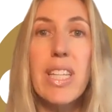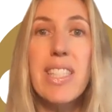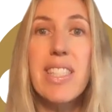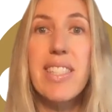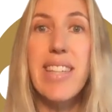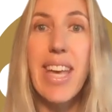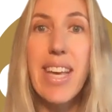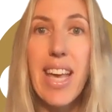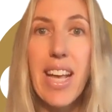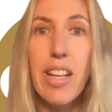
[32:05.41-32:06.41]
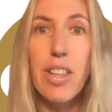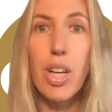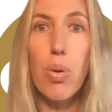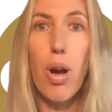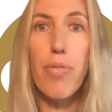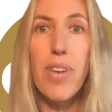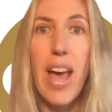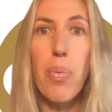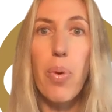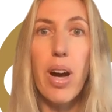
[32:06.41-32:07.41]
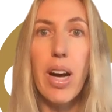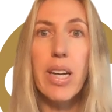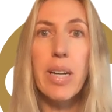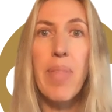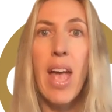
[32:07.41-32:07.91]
staking the Graph network.